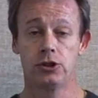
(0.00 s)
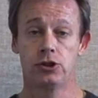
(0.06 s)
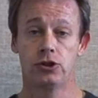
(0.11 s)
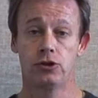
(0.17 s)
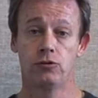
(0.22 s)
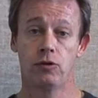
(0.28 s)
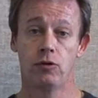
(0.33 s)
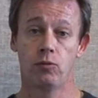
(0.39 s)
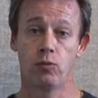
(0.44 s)

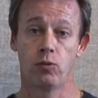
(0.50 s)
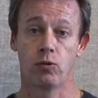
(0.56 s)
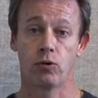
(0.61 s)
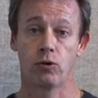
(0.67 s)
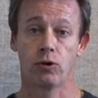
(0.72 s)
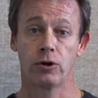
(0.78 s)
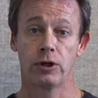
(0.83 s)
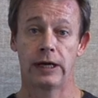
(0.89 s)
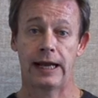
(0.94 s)
to a
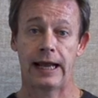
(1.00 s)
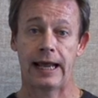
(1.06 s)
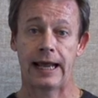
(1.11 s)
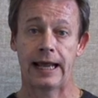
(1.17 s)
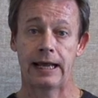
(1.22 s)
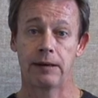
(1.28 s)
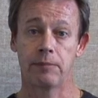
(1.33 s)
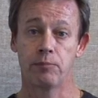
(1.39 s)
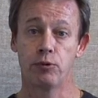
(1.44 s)
word
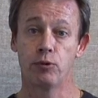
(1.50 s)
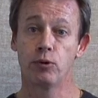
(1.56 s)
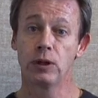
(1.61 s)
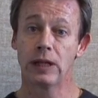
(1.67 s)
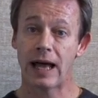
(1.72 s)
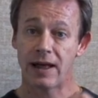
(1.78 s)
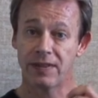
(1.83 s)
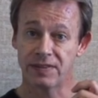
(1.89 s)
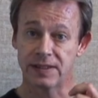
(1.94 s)
and pull
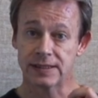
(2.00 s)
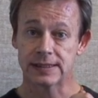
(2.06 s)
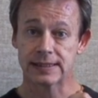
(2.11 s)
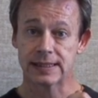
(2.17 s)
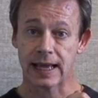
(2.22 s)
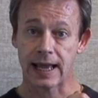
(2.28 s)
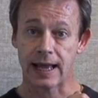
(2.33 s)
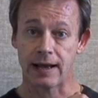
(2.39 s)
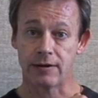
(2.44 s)
out the
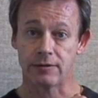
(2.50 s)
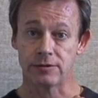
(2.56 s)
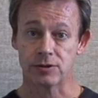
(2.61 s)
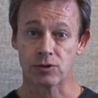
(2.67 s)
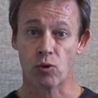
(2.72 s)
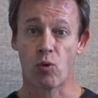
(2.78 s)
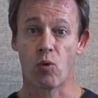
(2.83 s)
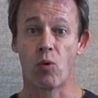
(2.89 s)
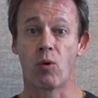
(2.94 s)

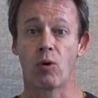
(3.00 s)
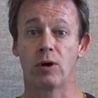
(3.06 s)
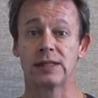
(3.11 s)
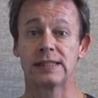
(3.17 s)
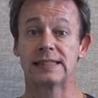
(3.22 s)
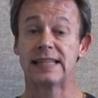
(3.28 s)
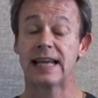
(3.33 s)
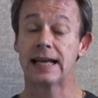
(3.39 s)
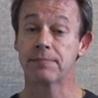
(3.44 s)
sounds or
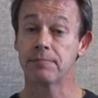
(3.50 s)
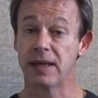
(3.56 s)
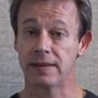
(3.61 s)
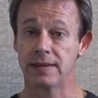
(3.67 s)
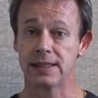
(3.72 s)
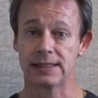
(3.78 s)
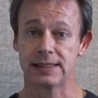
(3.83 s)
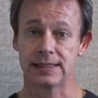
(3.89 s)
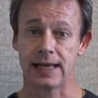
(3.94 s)

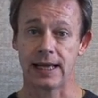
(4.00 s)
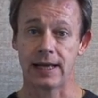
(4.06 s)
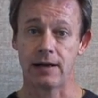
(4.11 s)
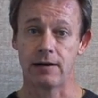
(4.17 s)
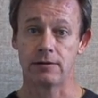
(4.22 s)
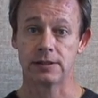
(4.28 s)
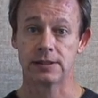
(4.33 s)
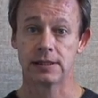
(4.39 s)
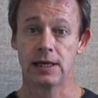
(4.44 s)
segment the
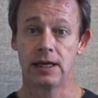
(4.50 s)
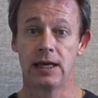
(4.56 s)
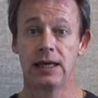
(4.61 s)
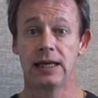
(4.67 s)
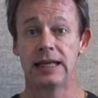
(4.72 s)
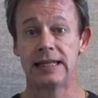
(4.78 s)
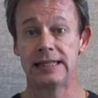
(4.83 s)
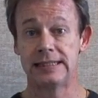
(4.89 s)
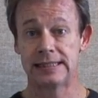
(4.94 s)
sounds.
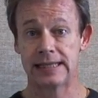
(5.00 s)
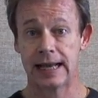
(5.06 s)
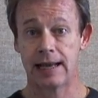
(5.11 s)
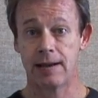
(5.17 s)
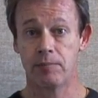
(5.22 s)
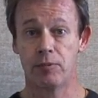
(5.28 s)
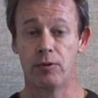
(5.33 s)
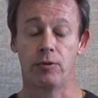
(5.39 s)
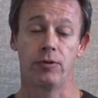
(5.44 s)

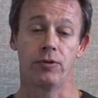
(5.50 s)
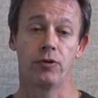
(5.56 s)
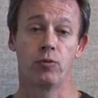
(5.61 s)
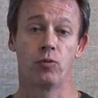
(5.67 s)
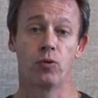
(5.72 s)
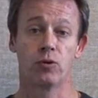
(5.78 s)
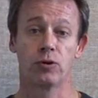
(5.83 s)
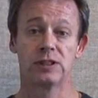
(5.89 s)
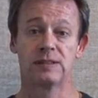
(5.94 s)
Example, the
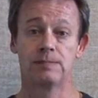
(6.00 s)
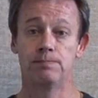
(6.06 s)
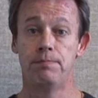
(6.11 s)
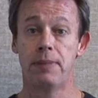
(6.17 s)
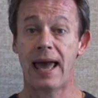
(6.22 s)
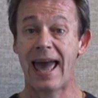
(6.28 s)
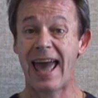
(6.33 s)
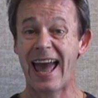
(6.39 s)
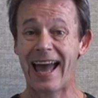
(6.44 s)
words
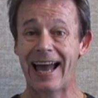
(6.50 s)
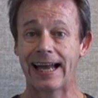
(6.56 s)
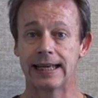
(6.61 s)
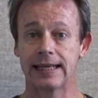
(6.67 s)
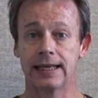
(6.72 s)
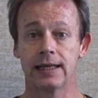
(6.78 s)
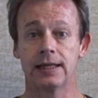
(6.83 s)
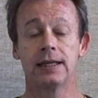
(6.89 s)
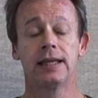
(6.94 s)

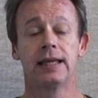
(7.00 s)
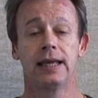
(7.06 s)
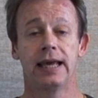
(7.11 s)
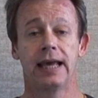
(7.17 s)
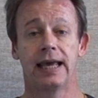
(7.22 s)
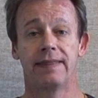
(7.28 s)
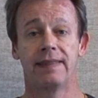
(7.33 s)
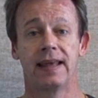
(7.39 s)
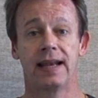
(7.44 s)
bag,
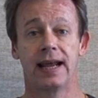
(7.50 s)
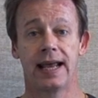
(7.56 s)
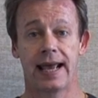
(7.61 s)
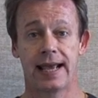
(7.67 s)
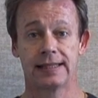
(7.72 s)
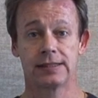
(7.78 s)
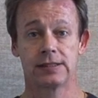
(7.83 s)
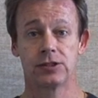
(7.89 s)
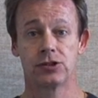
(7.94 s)
and then I
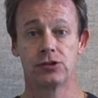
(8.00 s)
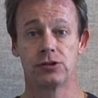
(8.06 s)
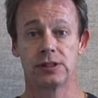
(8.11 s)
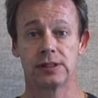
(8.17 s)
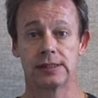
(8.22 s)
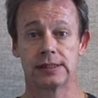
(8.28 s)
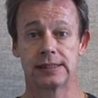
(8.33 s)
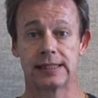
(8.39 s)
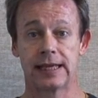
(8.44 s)
ask the students
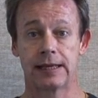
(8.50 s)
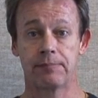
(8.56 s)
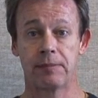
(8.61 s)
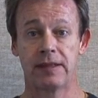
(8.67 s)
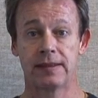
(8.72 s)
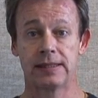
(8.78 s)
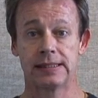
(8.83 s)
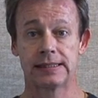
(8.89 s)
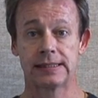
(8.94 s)
to
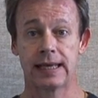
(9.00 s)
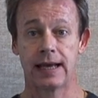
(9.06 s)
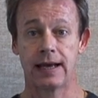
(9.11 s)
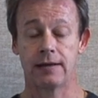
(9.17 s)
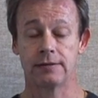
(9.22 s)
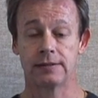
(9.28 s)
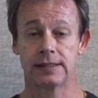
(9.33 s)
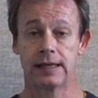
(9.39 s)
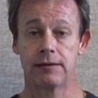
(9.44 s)
segment the
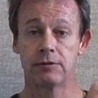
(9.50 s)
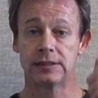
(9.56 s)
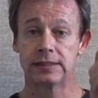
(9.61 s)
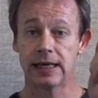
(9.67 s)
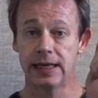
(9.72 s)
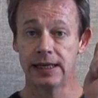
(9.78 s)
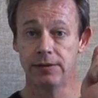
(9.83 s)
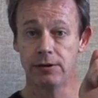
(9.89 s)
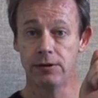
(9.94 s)
sounds. They would
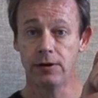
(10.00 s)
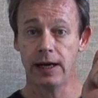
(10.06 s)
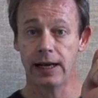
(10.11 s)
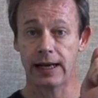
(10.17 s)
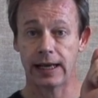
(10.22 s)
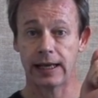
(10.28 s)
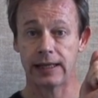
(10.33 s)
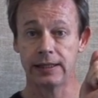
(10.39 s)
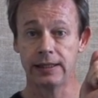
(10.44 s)
take their
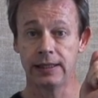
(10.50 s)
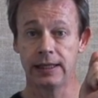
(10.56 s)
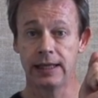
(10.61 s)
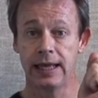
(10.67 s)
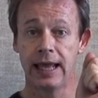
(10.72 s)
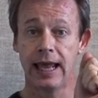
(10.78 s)
hand